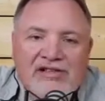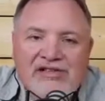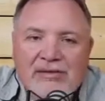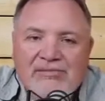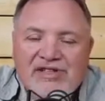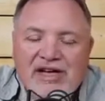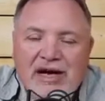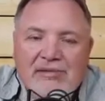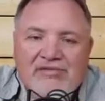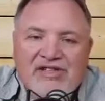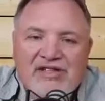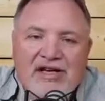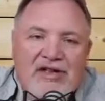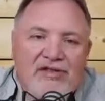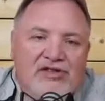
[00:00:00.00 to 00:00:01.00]
sometimes
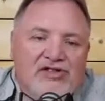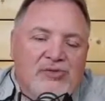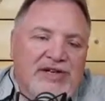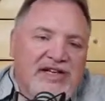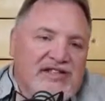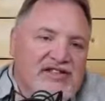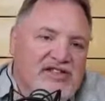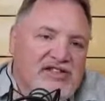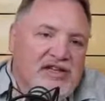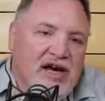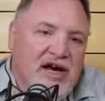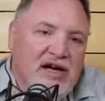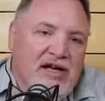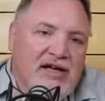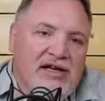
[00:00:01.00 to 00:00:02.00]
than others. We get
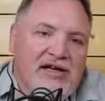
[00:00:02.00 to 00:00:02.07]
stuck.